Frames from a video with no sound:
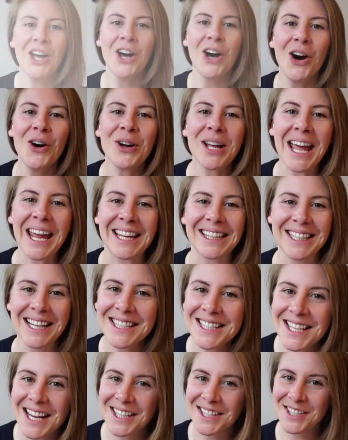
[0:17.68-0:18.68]
Okay,
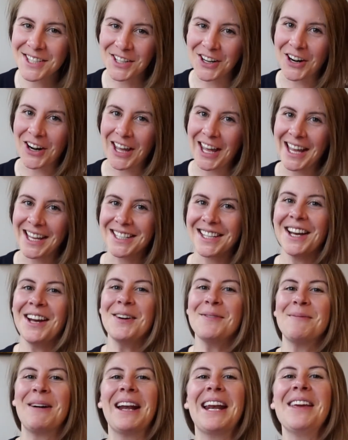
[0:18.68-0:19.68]
let's get started.
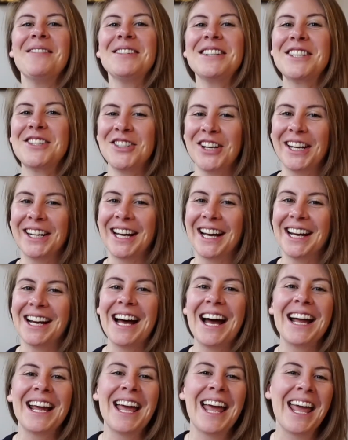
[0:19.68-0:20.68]
My name is Jenna.
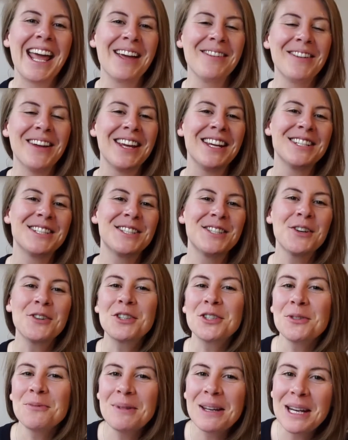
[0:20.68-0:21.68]
I am a
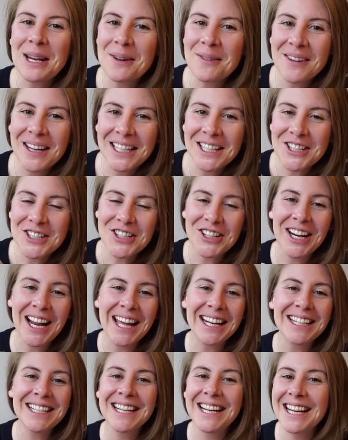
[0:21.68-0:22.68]
social media manager
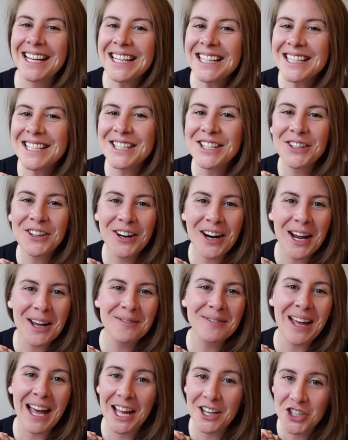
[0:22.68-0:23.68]
and an
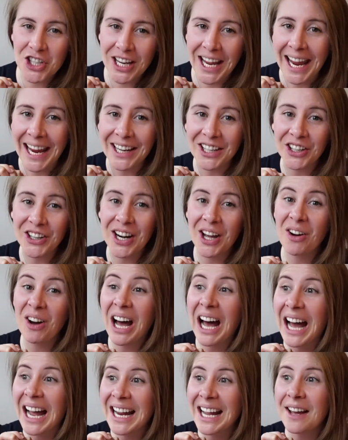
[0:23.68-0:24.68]
Instagram educator.
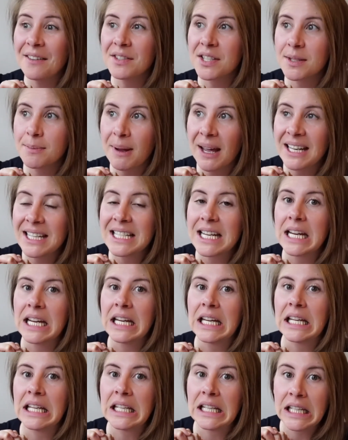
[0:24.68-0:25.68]
Now, I have spent
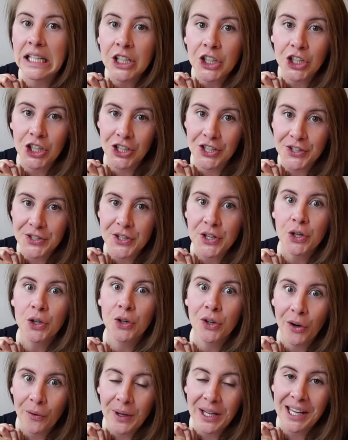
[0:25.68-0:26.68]
years
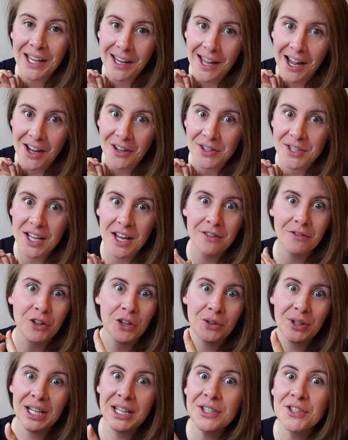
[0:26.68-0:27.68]
growing accounts. I've
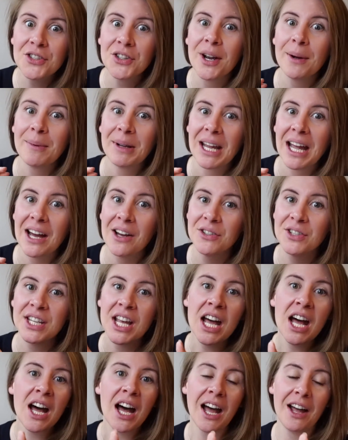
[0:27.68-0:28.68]
grown Instagram accounts,
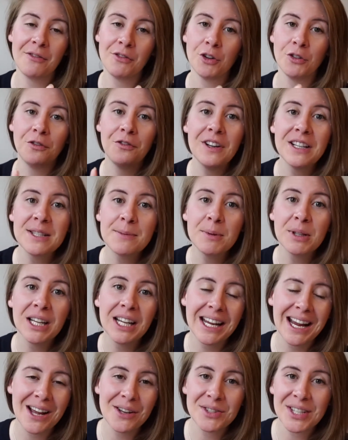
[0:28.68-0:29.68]
I've grown Facebook
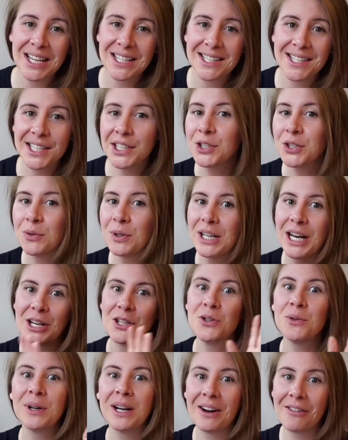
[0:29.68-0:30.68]
accounts, I still do it, I
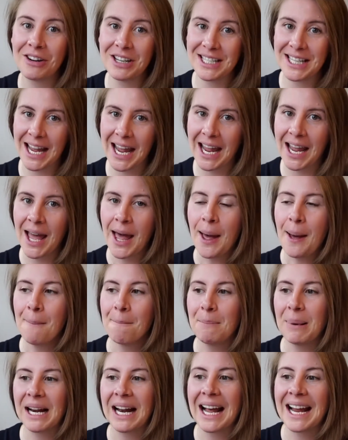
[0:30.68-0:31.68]
do it every day.
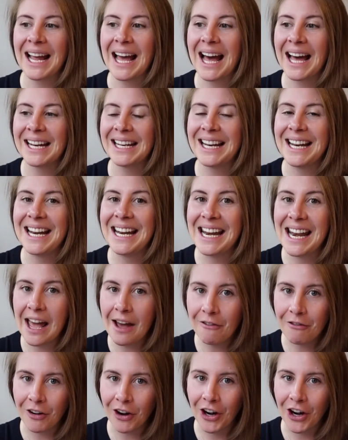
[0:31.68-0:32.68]
But I had
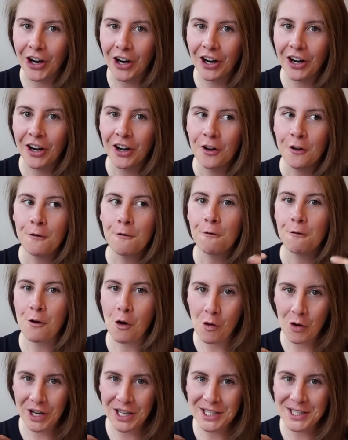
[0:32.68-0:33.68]
never
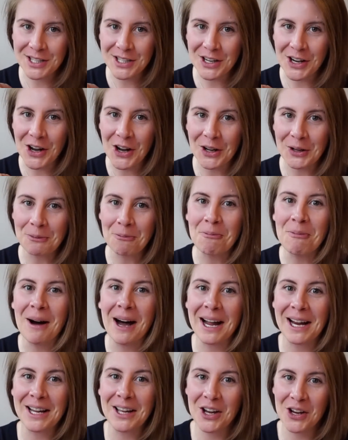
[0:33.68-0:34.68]
focused on
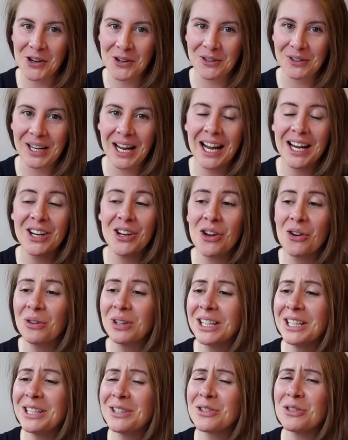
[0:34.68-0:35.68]
my own. I know
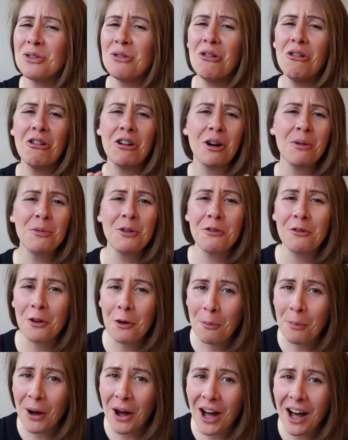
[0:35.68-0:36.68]
that it's a horrible
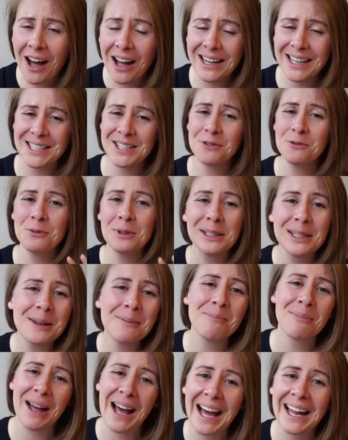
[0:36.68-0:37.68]
faux pas and it's a
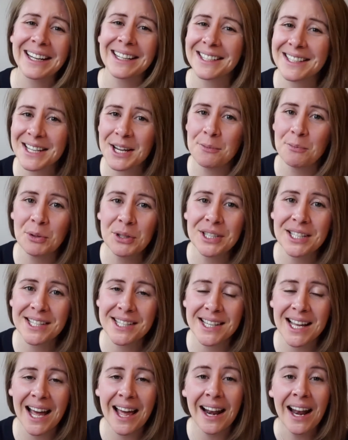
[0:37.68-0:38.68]
really bad example to
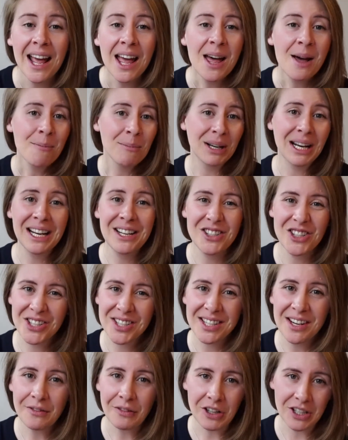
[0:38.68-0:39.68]
set, but I
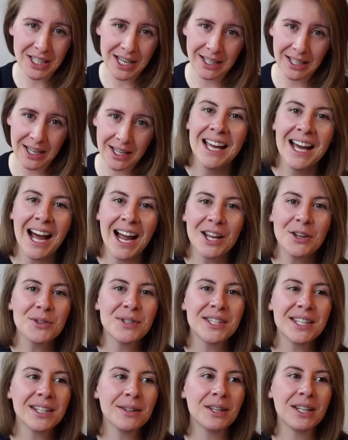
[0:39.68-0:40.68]
just never done it. I
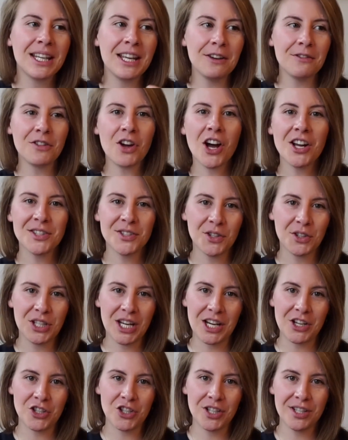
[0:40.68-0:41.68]
used to give
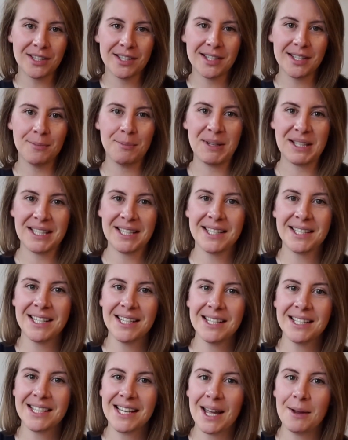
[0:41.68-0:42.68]
consultations to
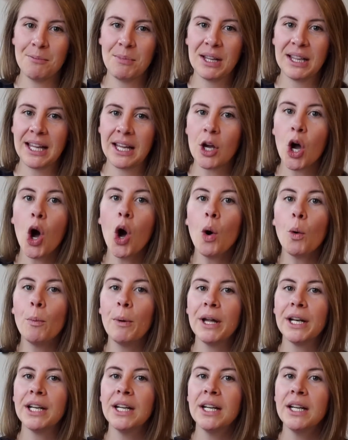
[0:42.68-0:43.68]
businesses and be like, oh,
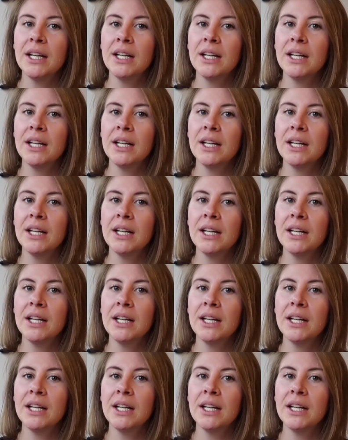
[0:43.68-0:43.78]
but